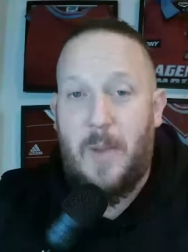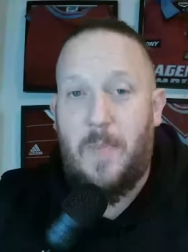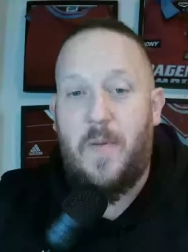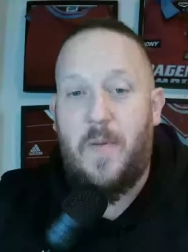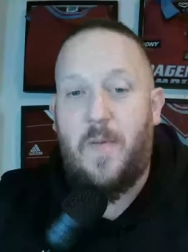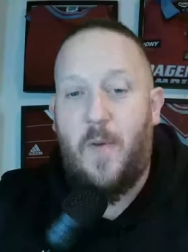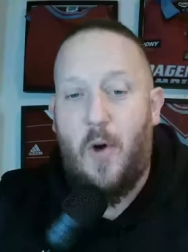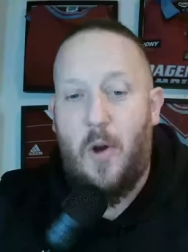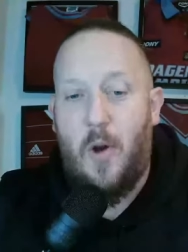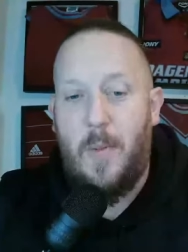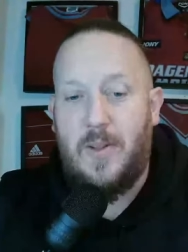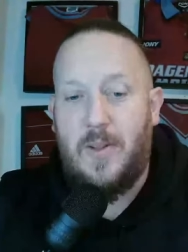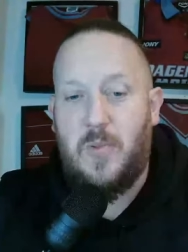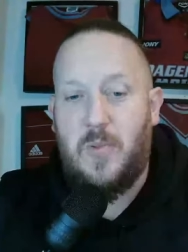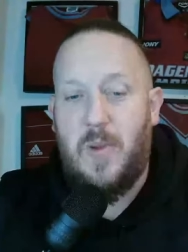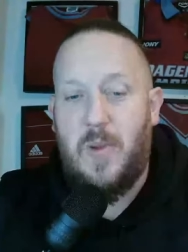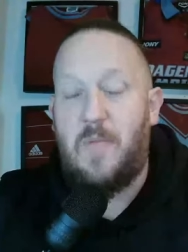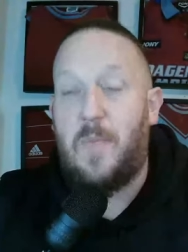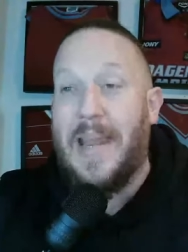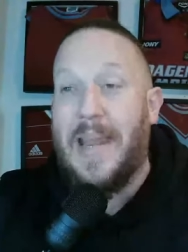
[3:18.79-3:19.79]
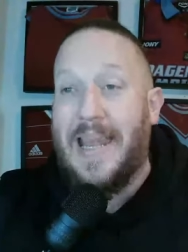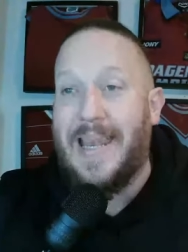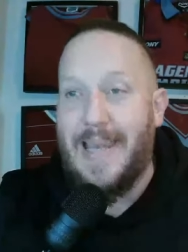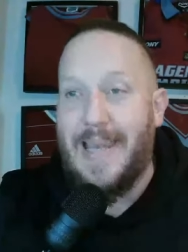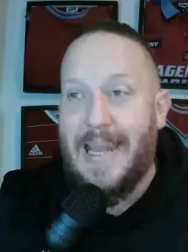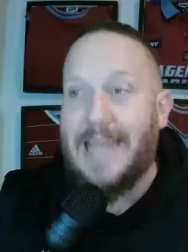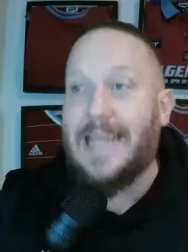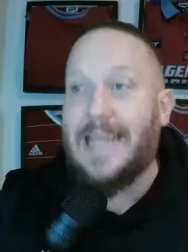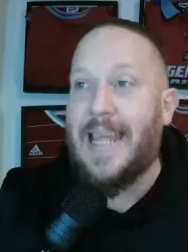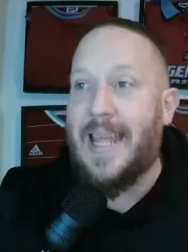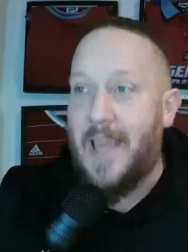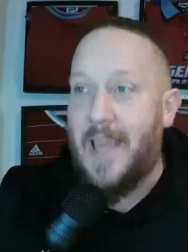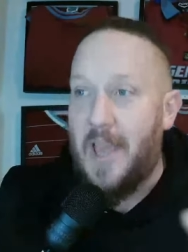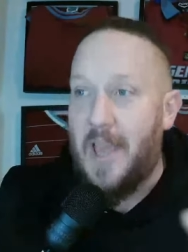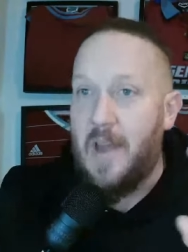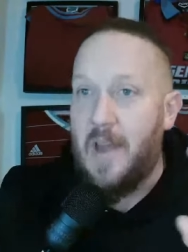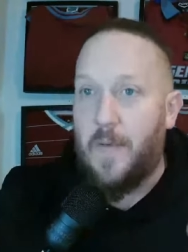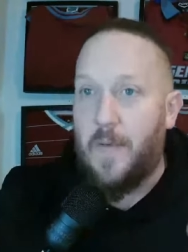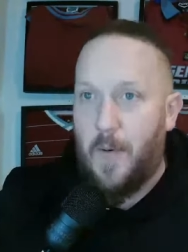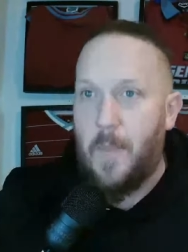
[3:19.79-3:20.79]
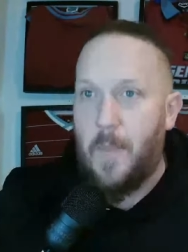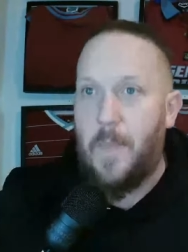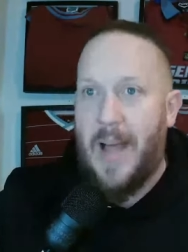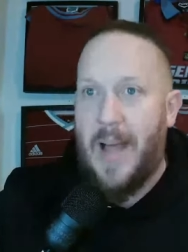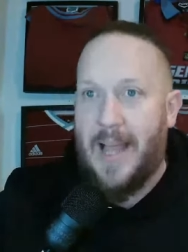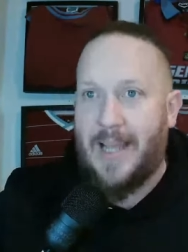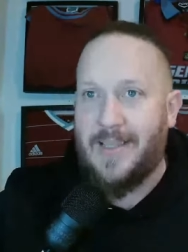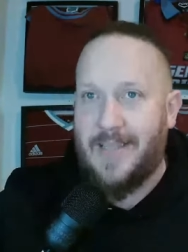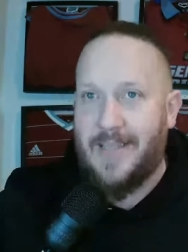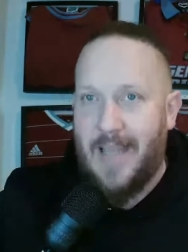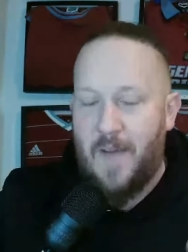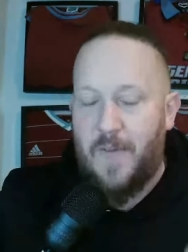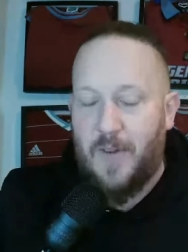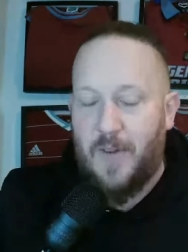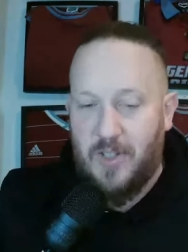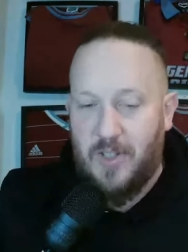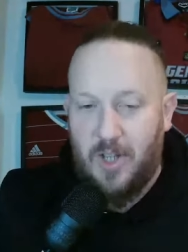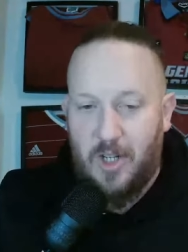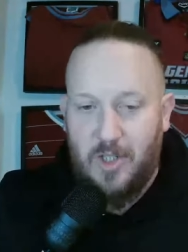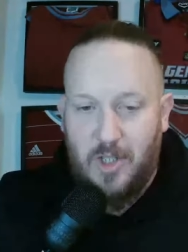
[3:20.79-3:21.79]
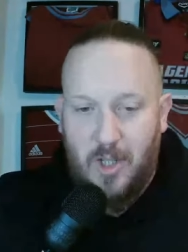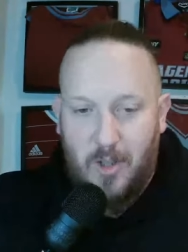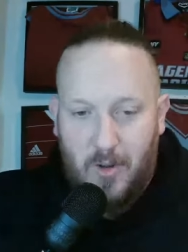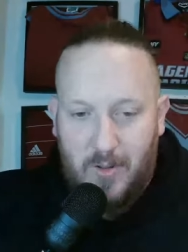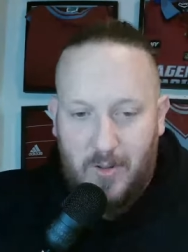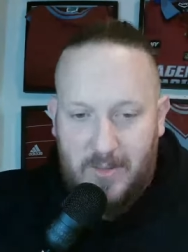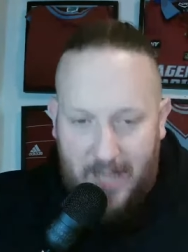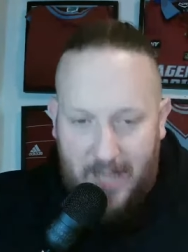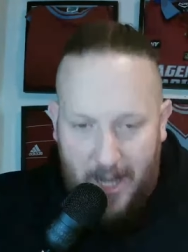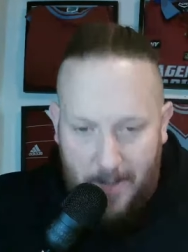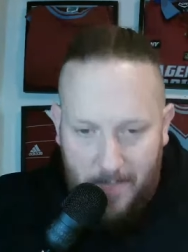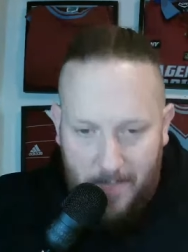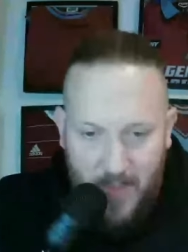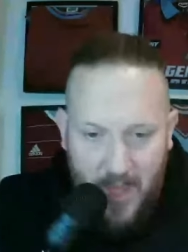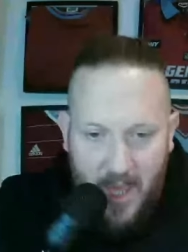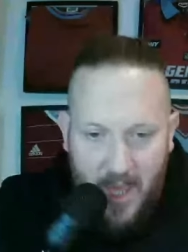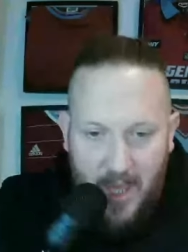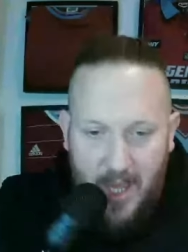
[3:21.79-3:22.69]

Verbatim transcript: It's been a performance we've been needing from Paquetá for such a long time.